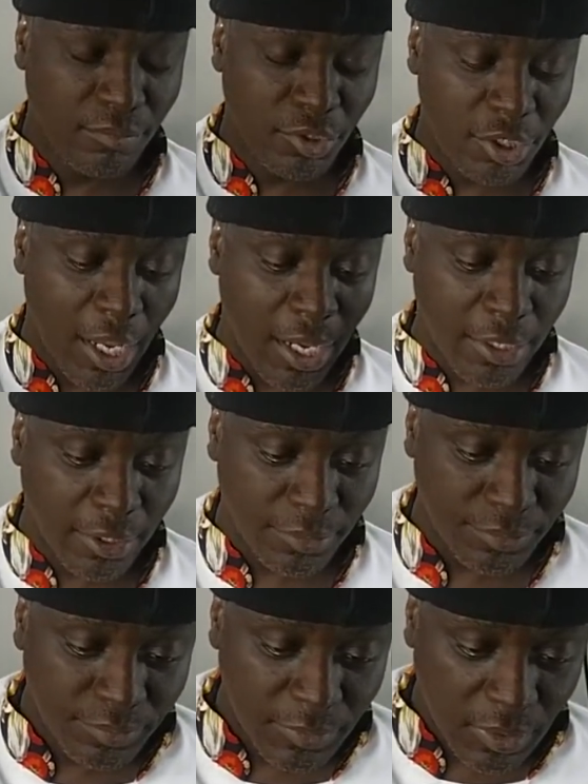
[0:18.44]
Shocker.
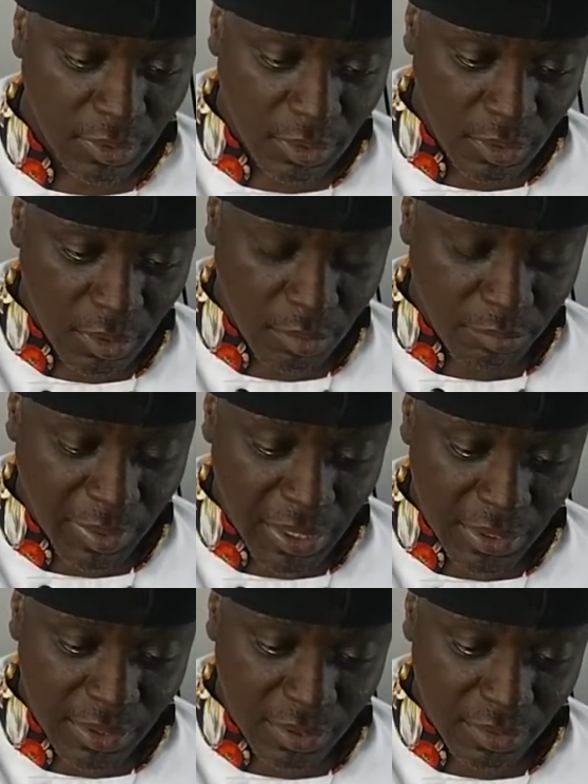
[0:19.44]

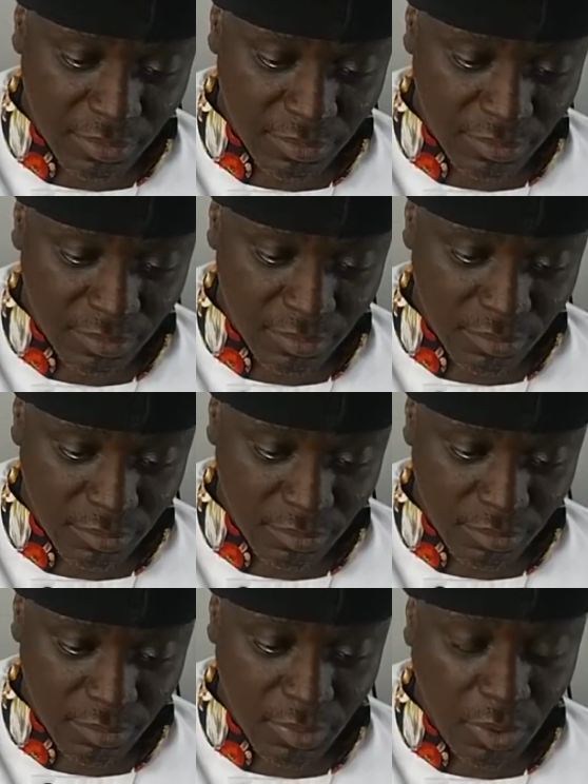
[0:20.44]
But
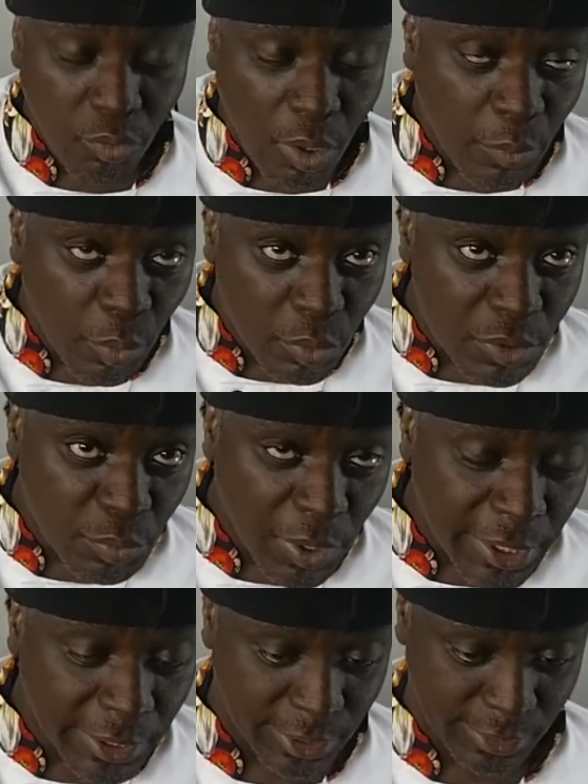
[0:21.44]
the woman was
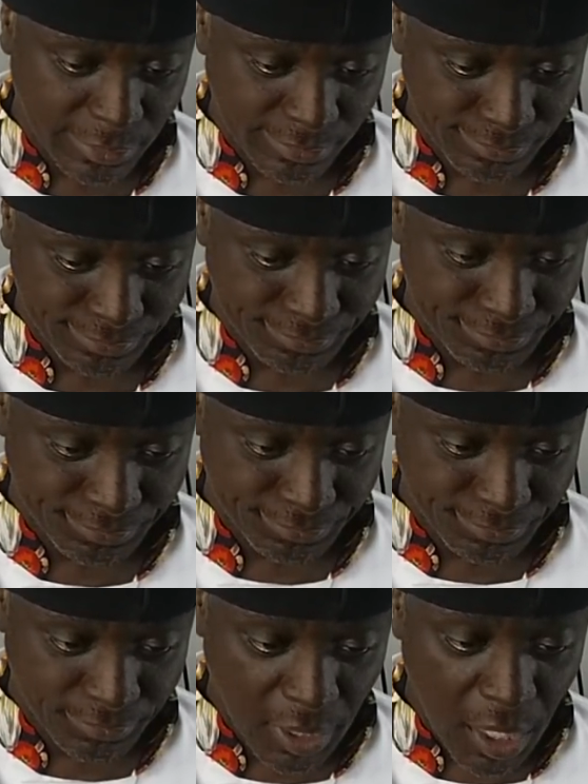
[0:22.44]
pregnant.
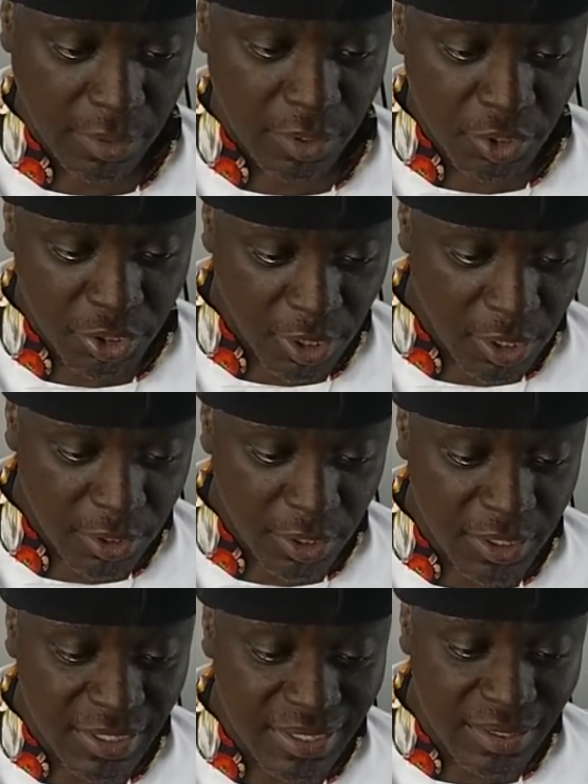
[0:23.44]
And the judge
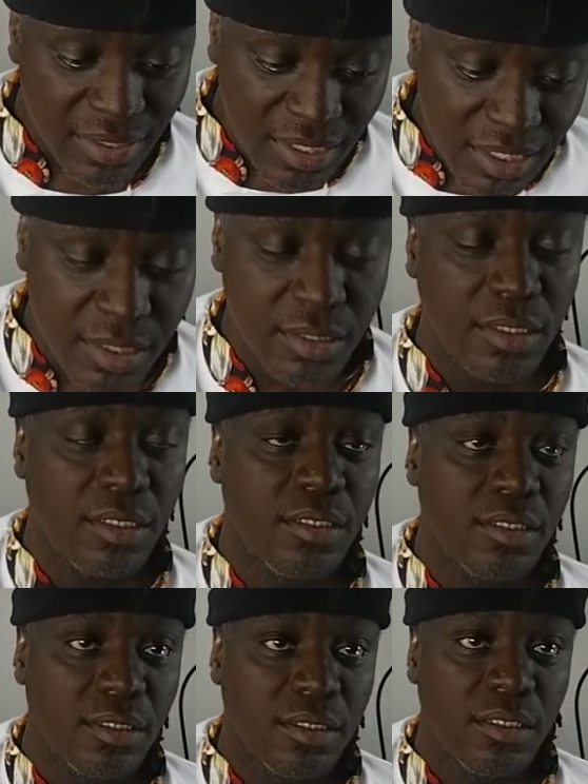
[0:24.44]

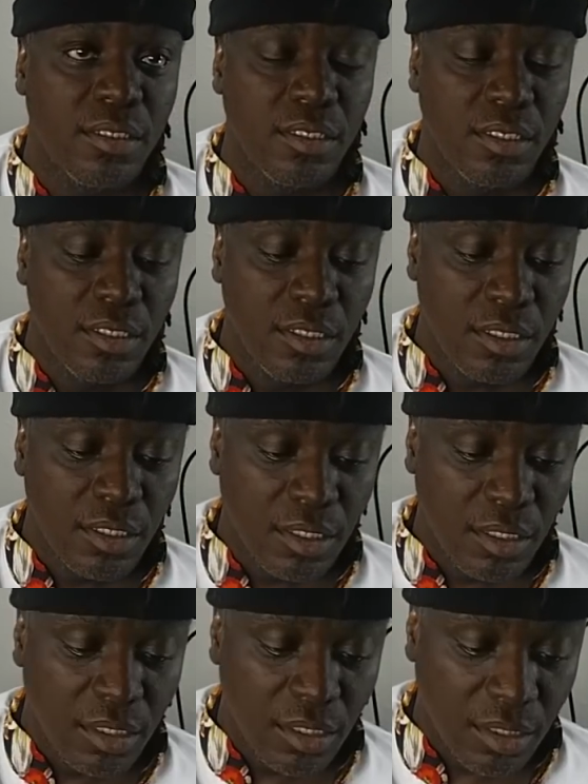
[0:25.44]
insisted
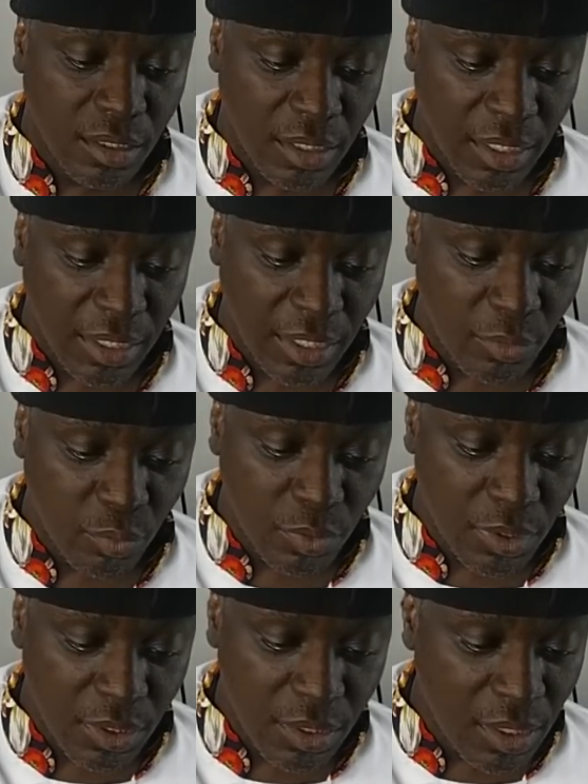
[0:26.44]
that he
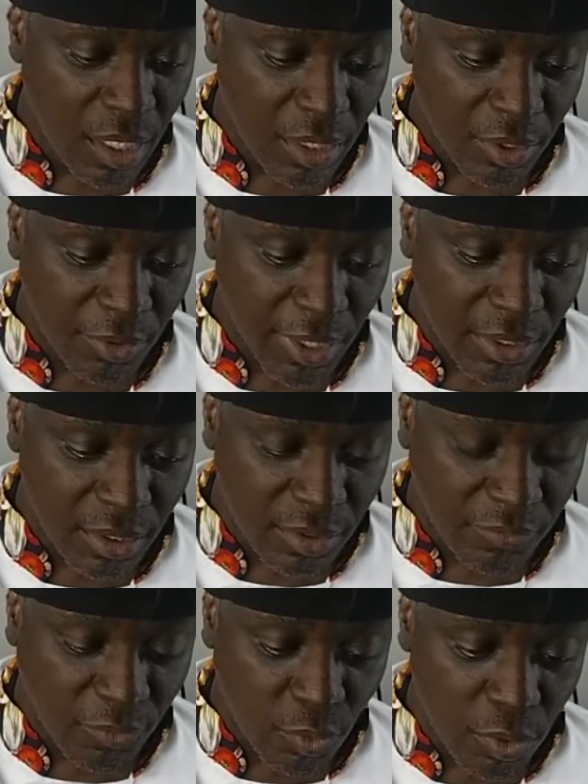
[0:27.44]
would not grant the
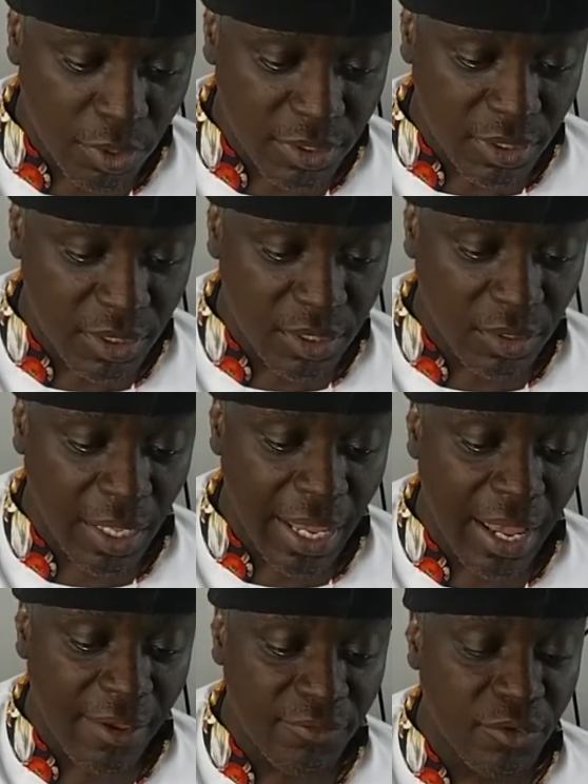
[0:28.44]
divorce until
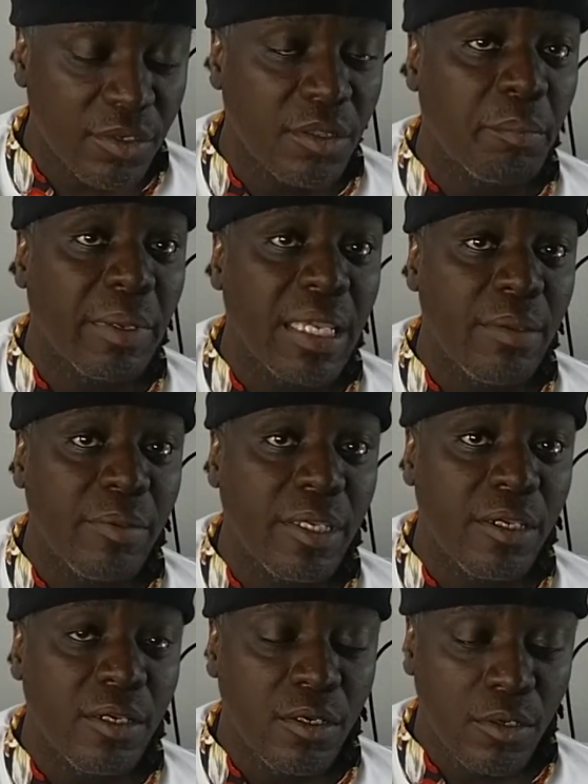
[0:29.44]
after the
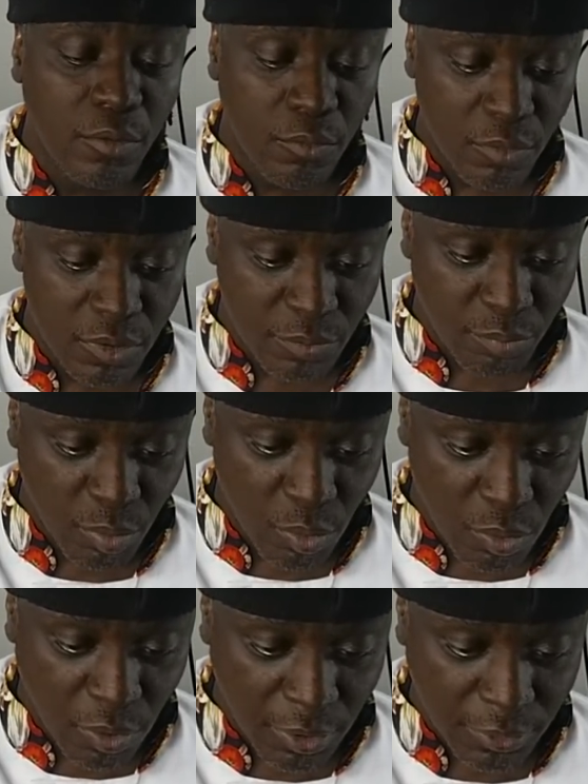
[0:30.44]
baby was
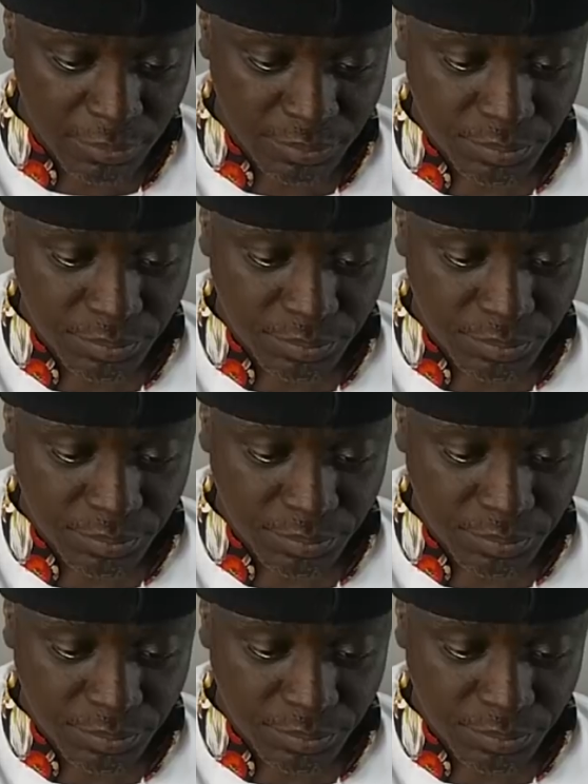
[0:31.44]
born,